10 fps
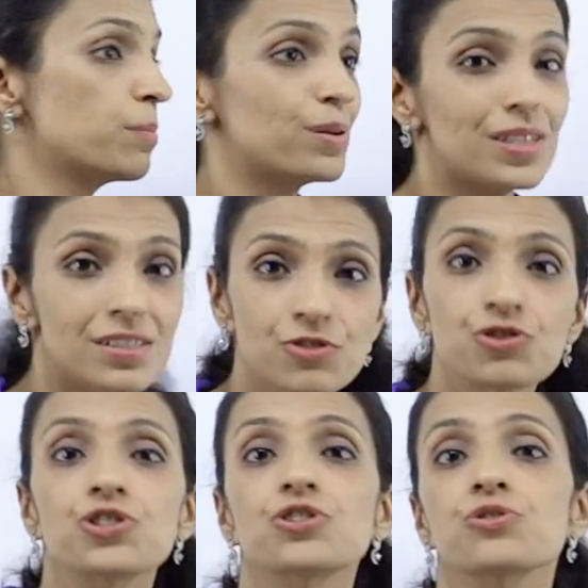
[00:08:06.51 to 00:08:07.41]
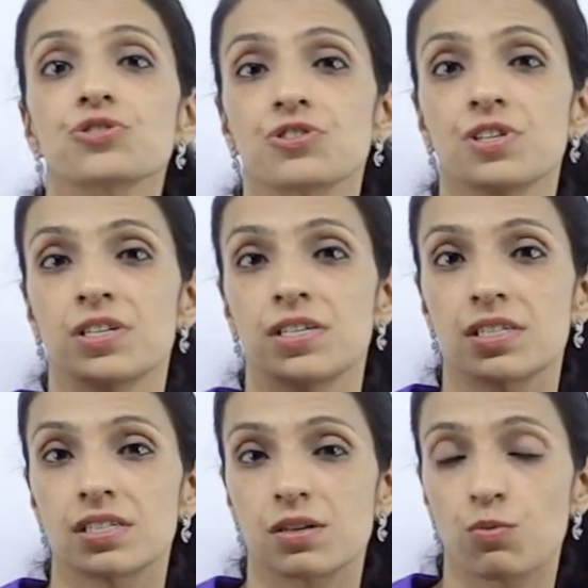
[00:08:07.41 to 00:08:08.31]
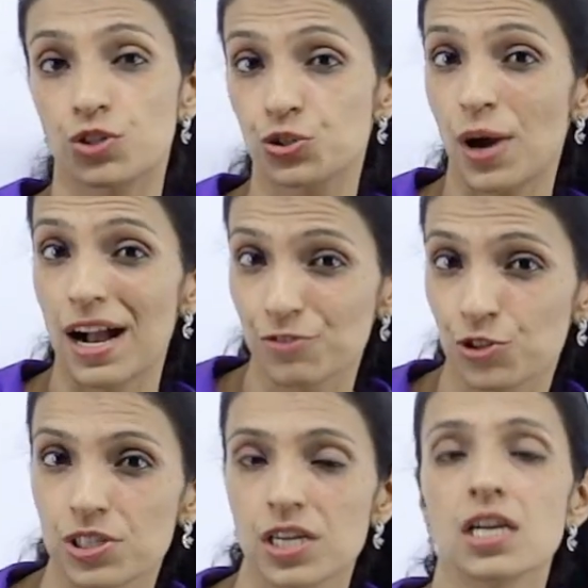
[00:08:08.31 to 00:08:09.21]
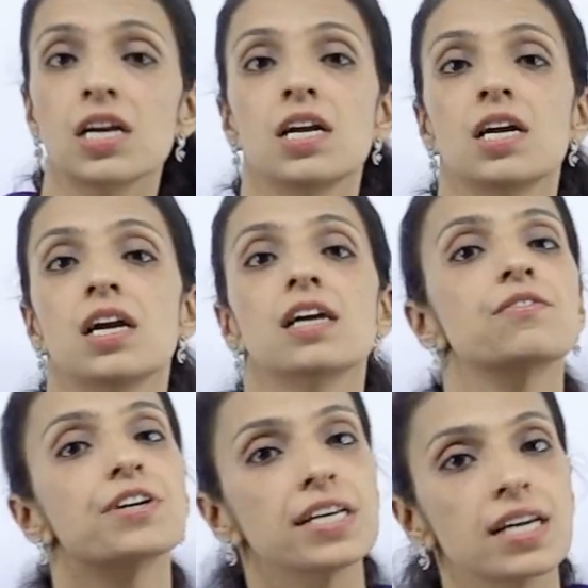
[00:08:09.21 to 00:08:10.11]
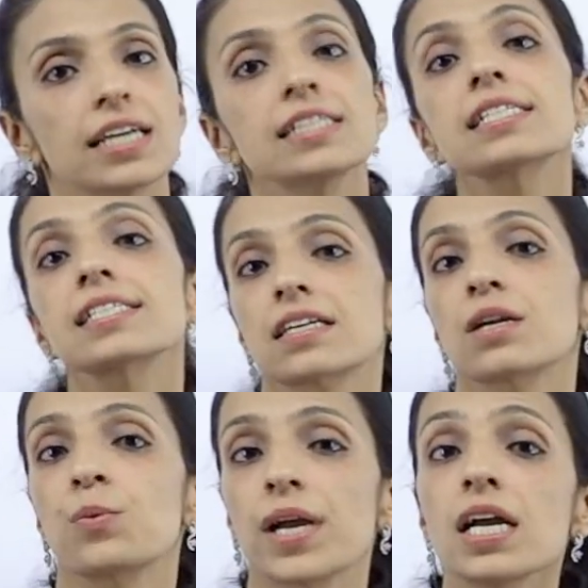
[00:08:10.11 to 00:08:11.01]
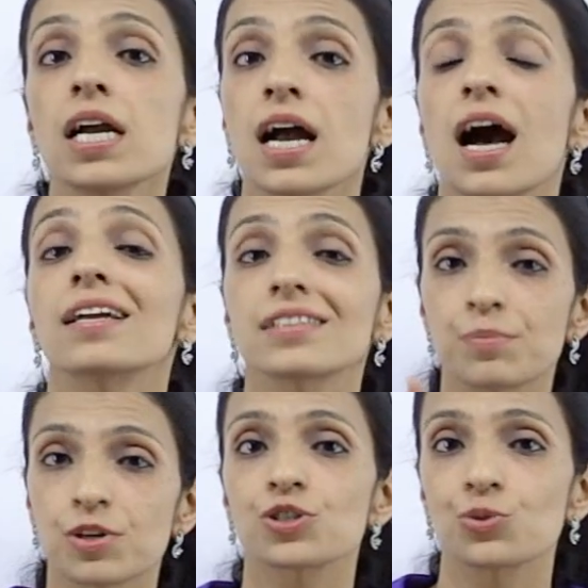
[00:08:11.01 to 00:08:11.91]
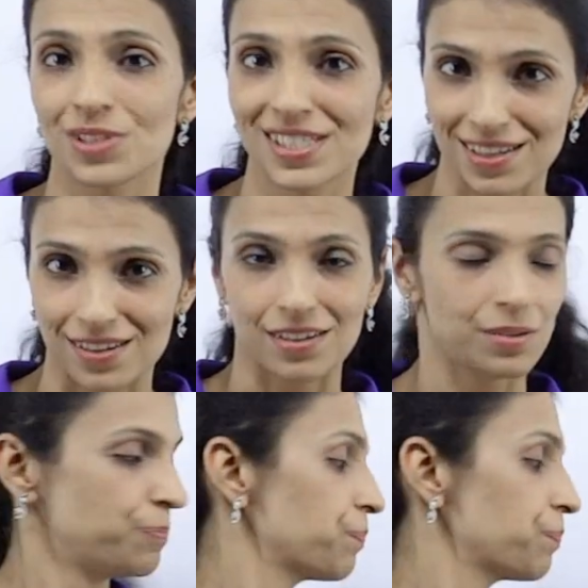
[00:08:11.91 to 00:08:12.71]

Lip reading: Please introduce what you have to say in a very nice, subtle way and keep your tone subtle.